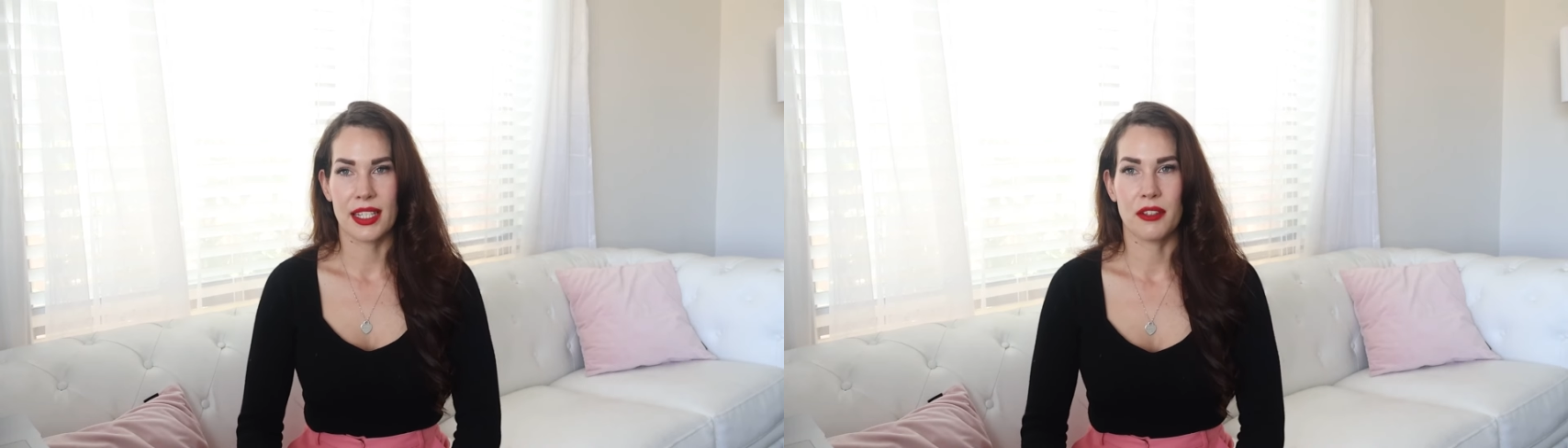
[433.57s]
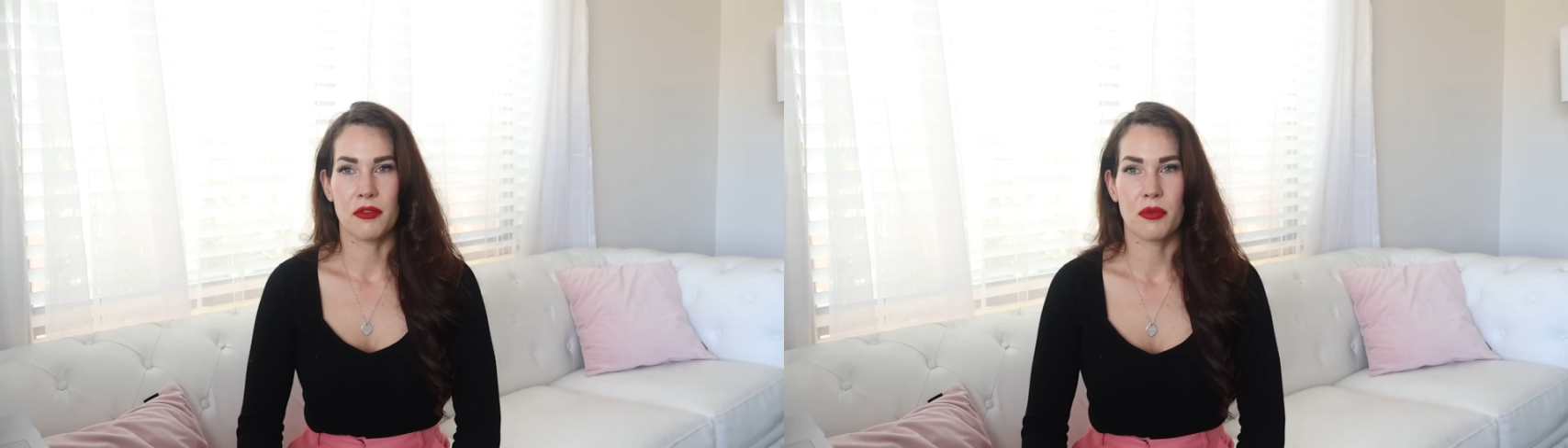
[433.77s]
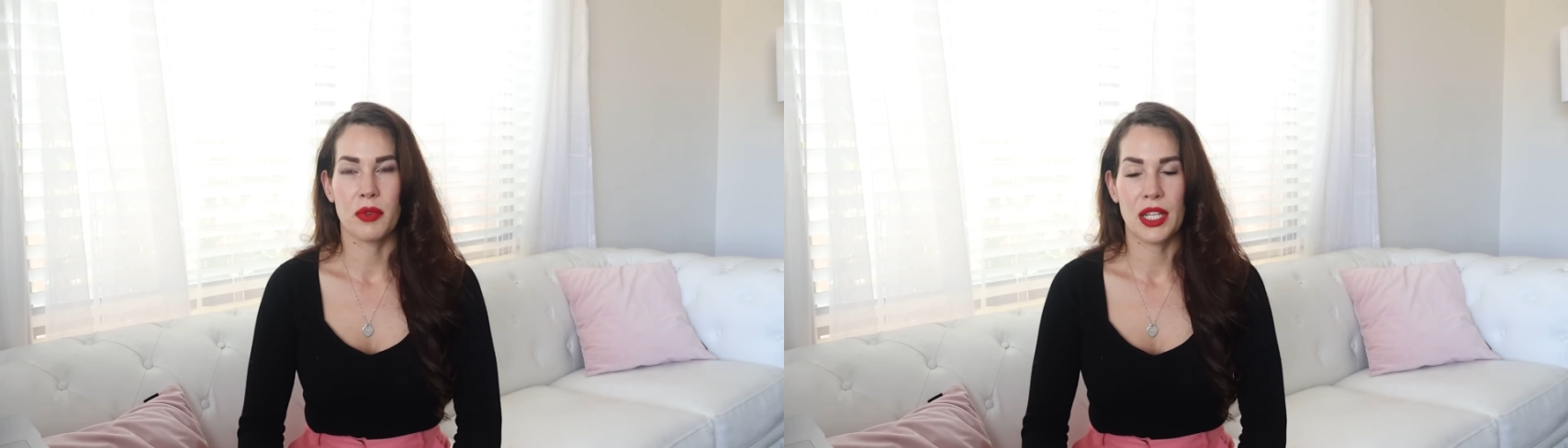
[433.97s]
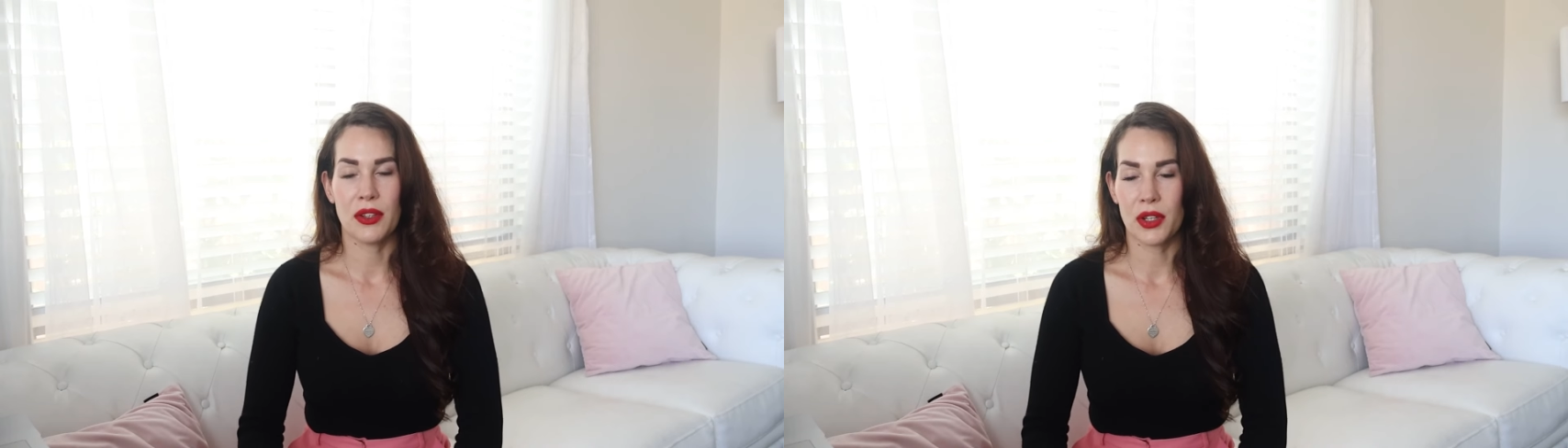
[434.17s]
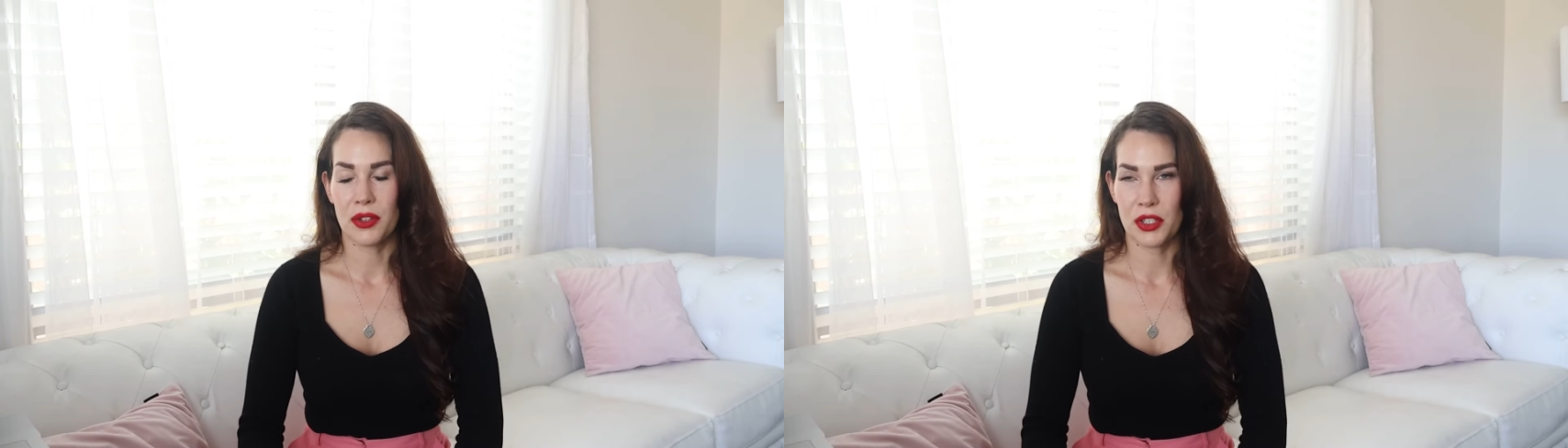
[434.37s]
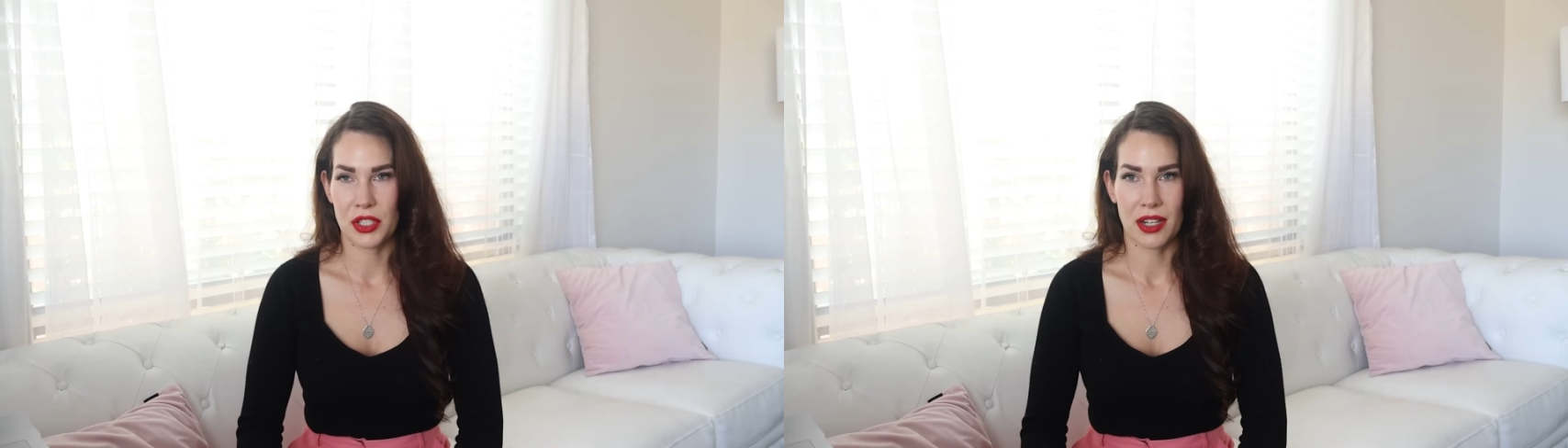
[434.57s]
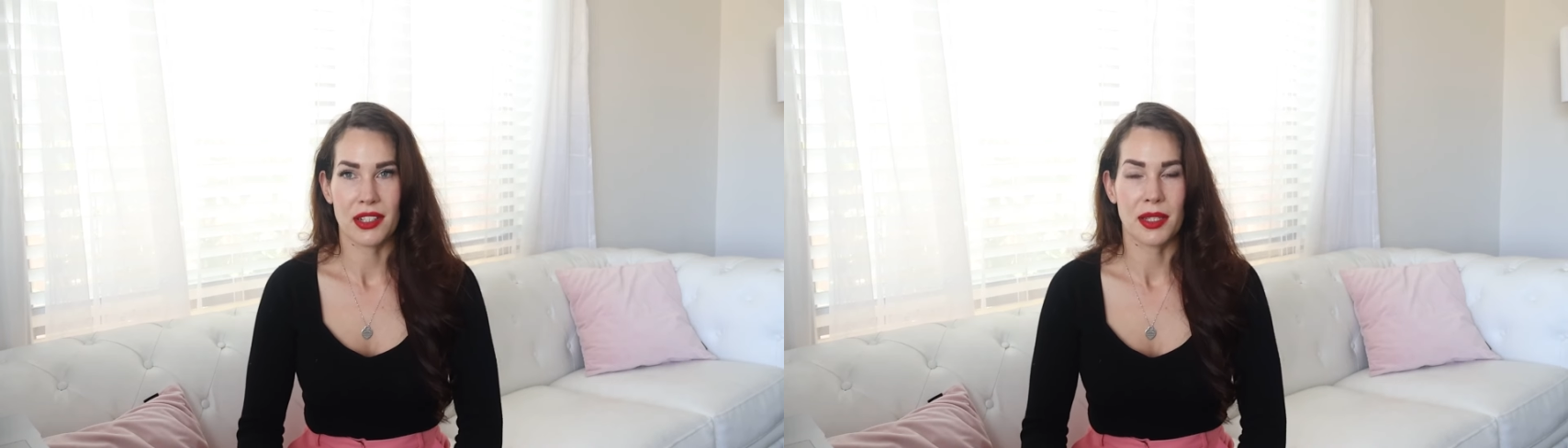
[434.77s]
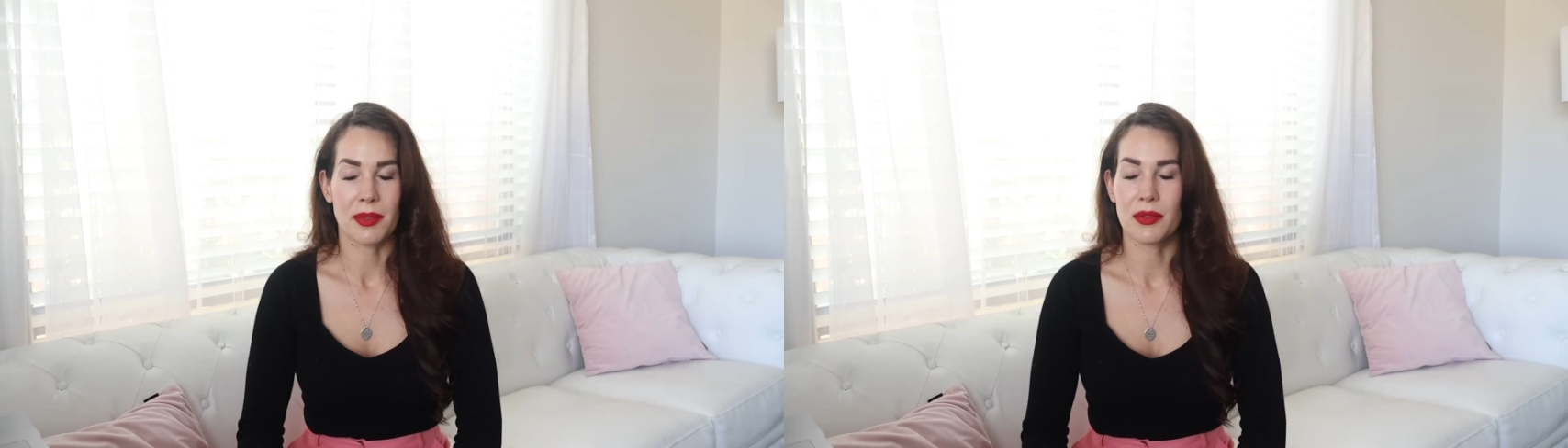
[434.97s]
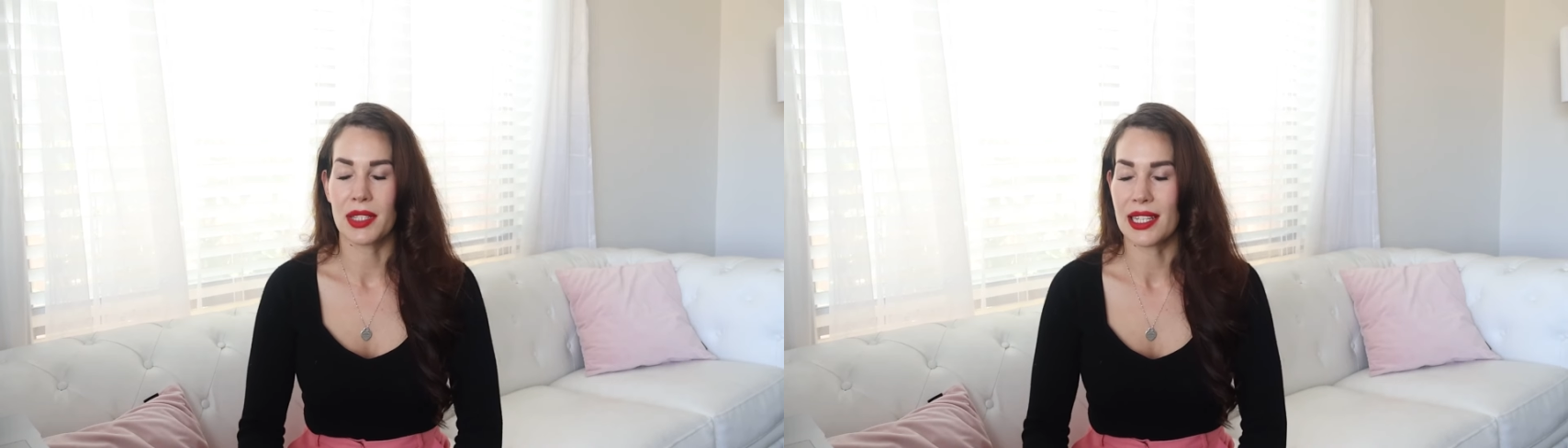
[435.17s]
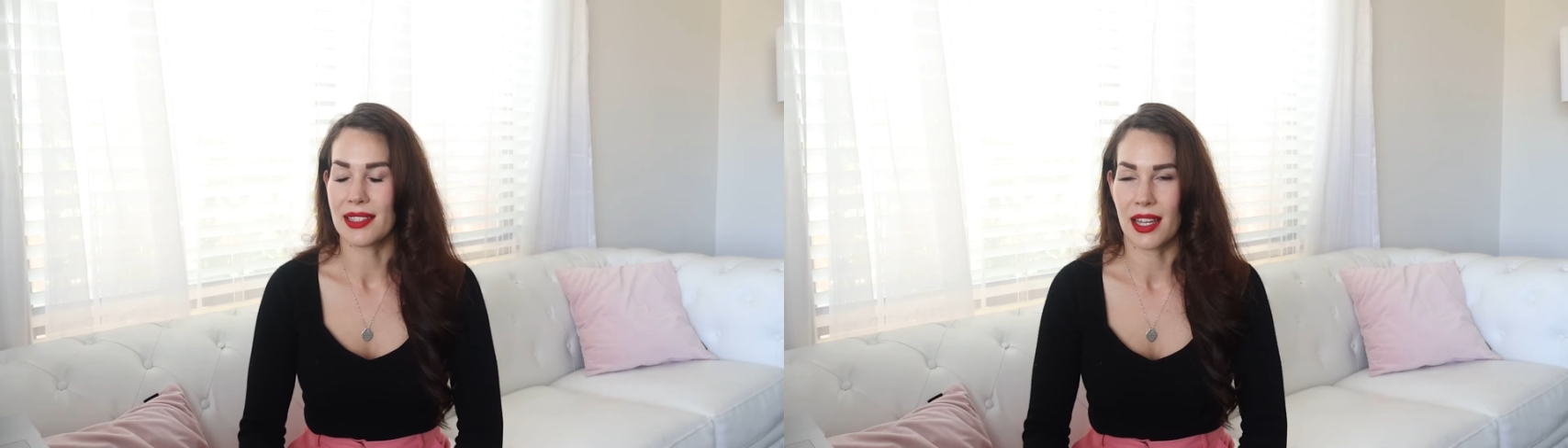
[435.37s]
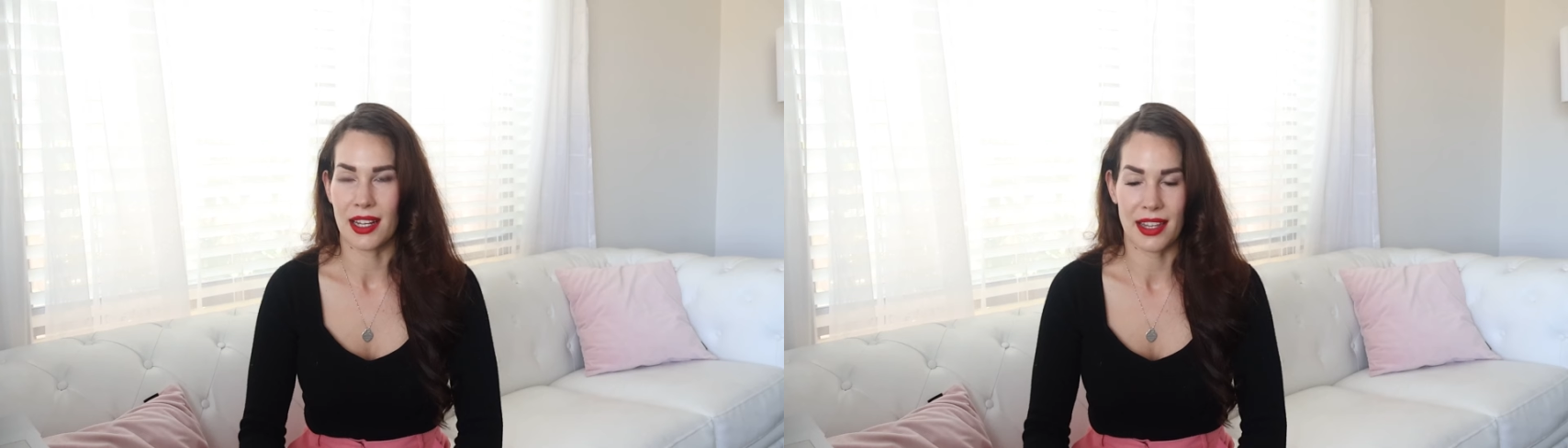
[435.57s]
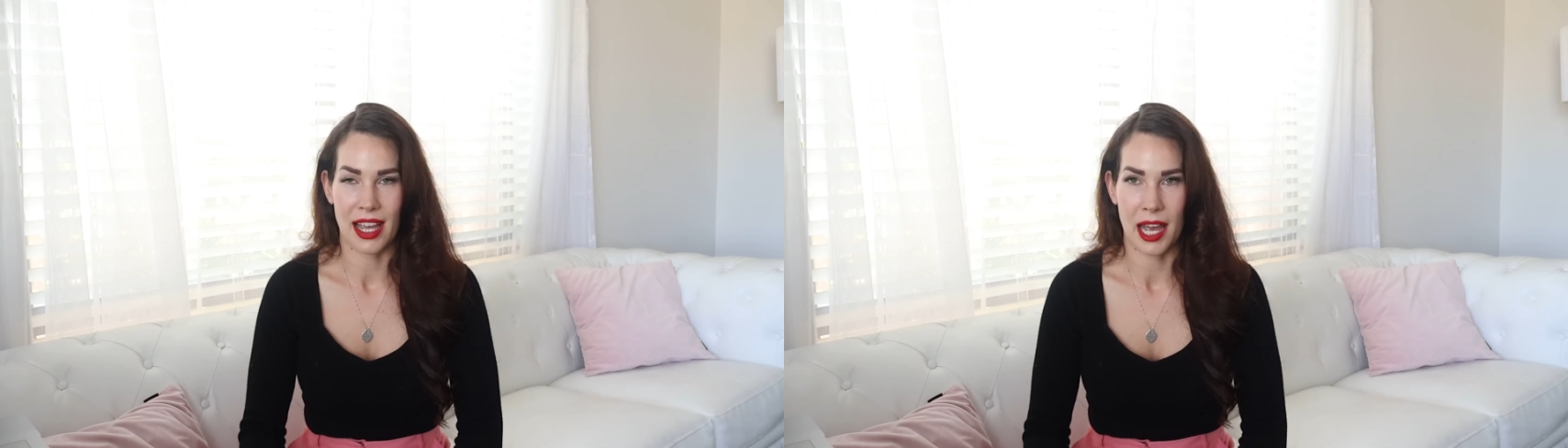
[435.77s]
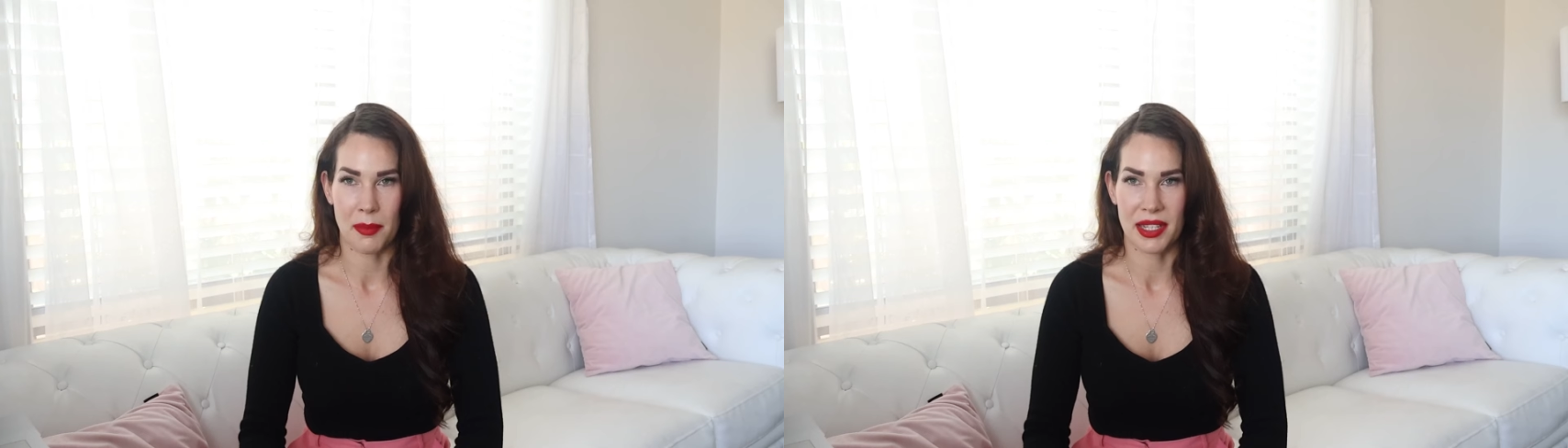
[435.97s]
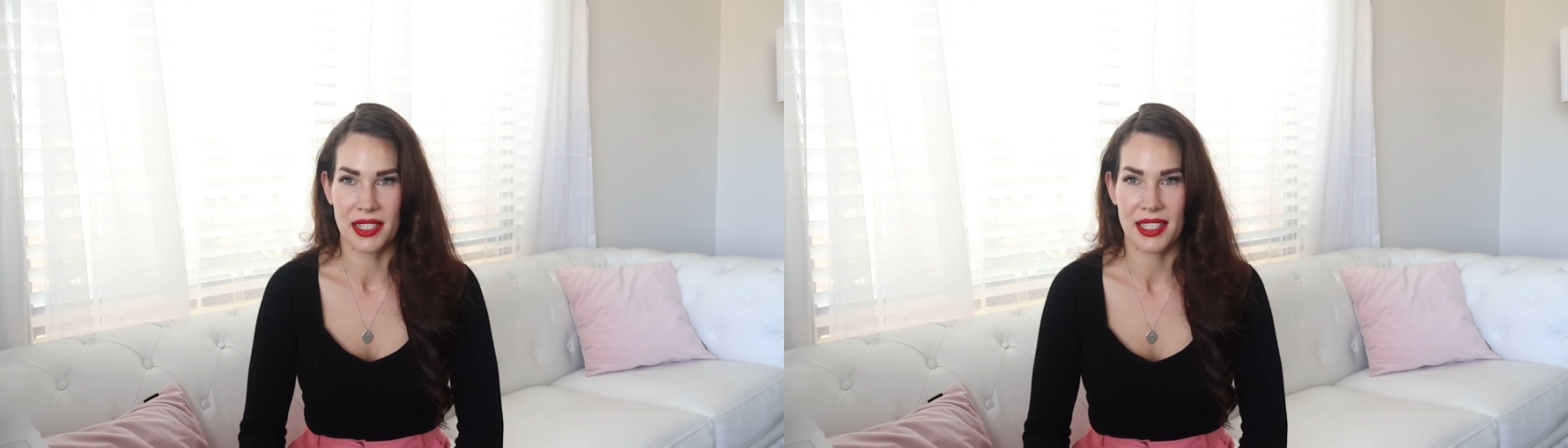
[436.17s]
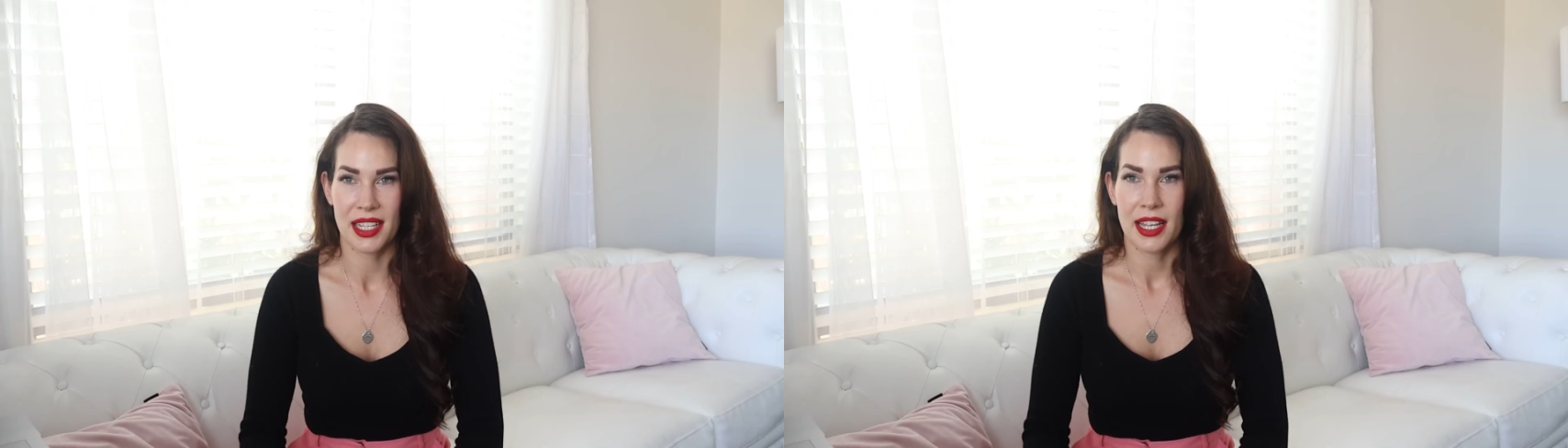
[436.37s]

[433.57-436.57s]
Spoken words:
if when you go to share something really exciting that happened,